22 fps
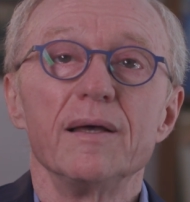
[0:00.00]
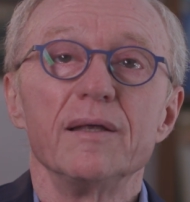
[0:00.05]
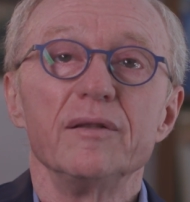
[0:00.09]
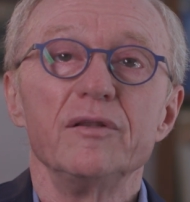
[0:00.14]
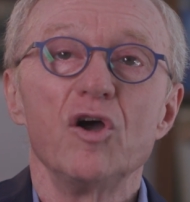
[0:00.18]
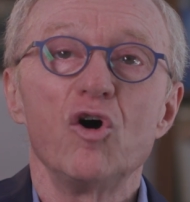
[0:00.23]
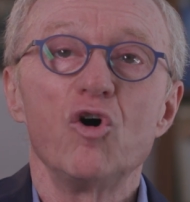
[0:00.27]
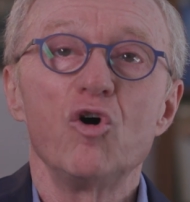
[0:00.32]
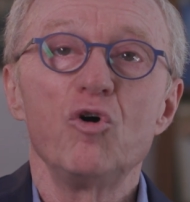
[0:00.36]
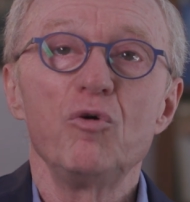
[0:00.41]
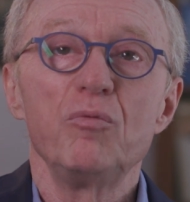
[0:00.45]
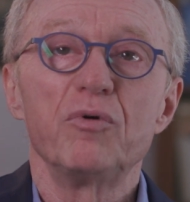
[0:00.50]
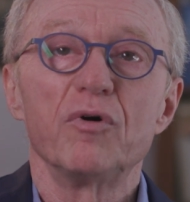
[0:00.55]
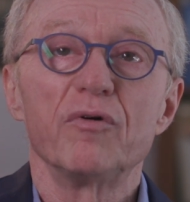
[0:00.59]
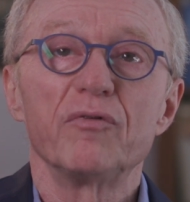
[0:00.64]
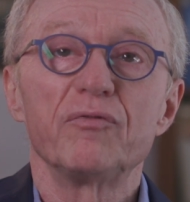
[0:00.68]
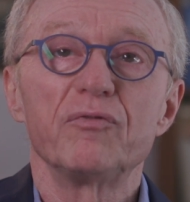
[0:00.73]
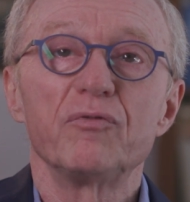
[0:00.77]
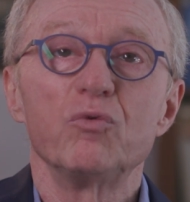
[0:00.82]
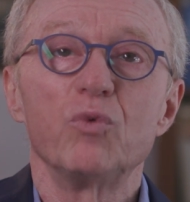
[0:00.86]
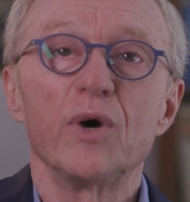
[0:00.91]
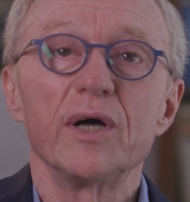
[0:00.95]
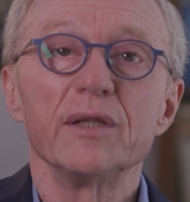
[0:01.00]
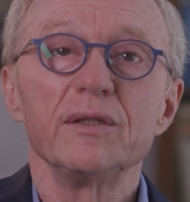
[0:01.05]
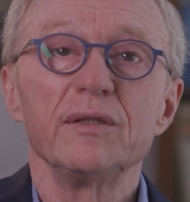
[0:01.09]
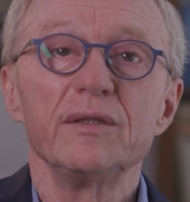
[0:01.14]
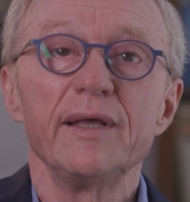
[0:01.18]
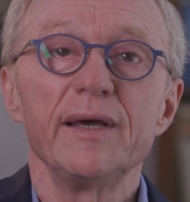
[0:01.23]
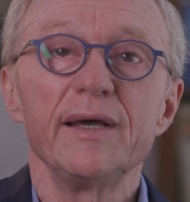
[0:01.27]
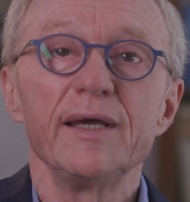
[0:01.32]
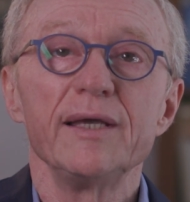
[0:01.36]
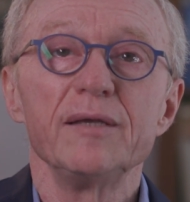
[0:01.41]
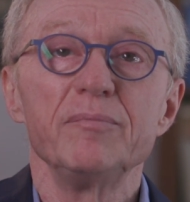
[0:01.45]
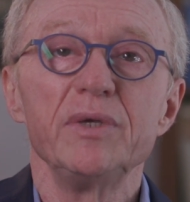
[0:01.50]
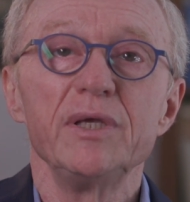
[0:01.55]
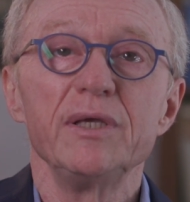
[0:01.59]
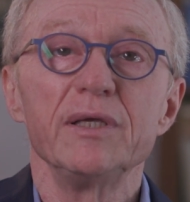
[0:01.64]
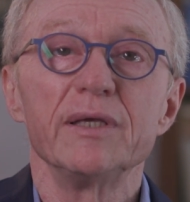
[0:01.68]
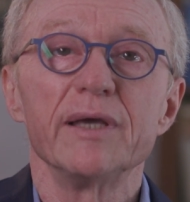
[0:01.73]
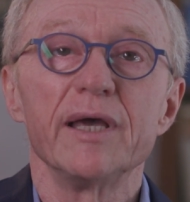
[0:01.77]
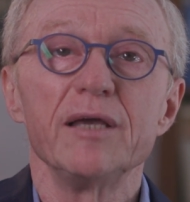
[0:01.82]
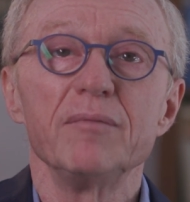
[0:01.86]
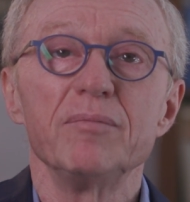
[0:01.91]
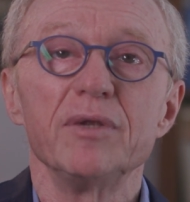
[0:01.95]
the hope of one day
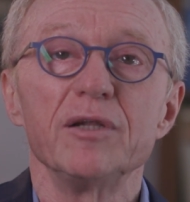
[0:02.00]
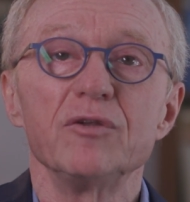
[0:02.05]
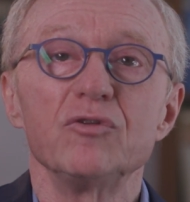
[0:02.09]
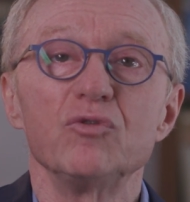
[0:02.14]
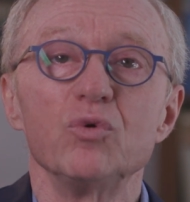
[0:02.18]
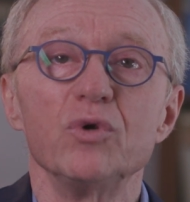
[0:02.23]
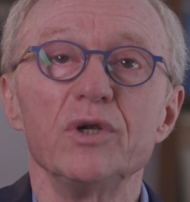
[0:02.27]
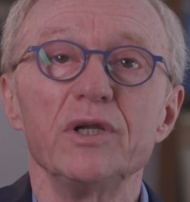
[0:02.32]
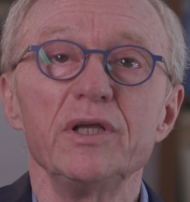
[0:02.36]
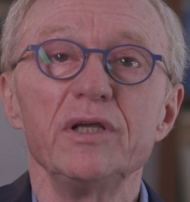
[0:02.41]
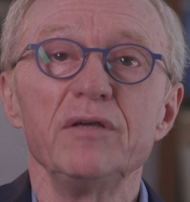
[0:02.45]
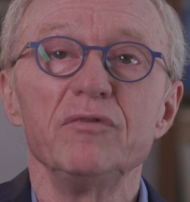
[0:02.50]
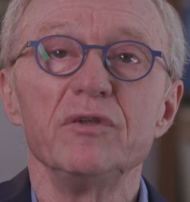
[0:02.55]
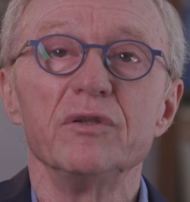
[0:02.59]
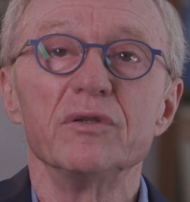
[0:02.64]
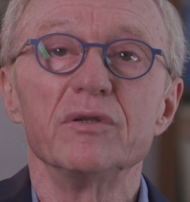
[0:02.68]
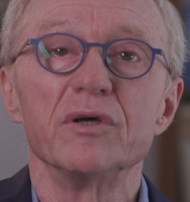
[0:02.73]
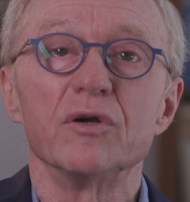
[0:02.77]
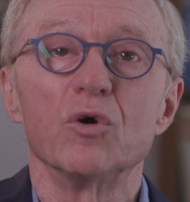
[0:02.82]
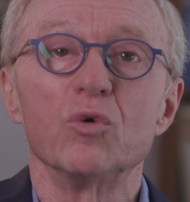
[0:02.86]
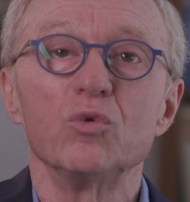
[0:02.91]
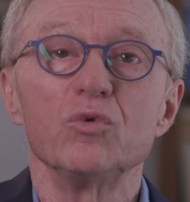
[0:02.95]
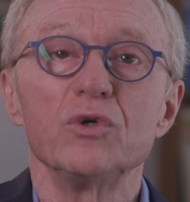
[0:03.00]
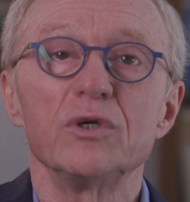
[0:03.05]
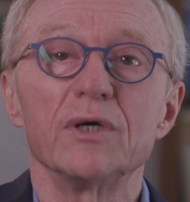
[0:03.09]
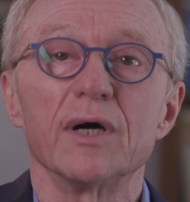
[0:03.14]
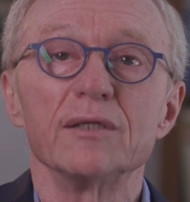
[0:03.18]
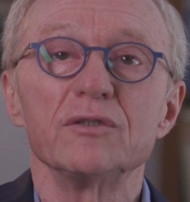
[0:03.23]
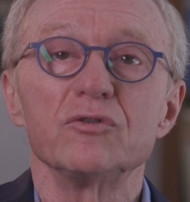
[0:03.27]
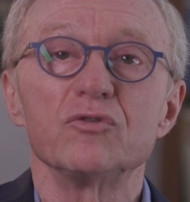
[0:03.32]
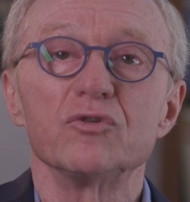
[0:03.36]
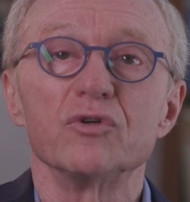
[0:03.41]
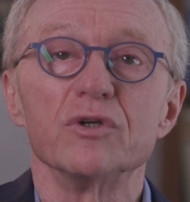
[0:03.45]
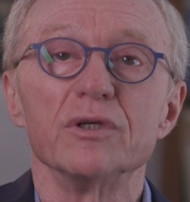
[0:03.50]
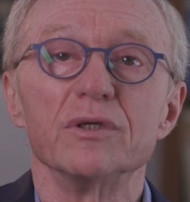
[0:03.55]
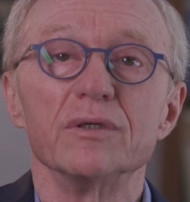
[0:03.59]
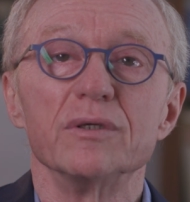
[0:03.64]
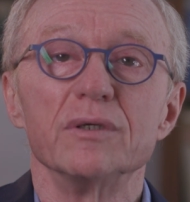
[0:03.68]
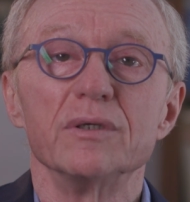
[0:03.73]
being able to live in their own country.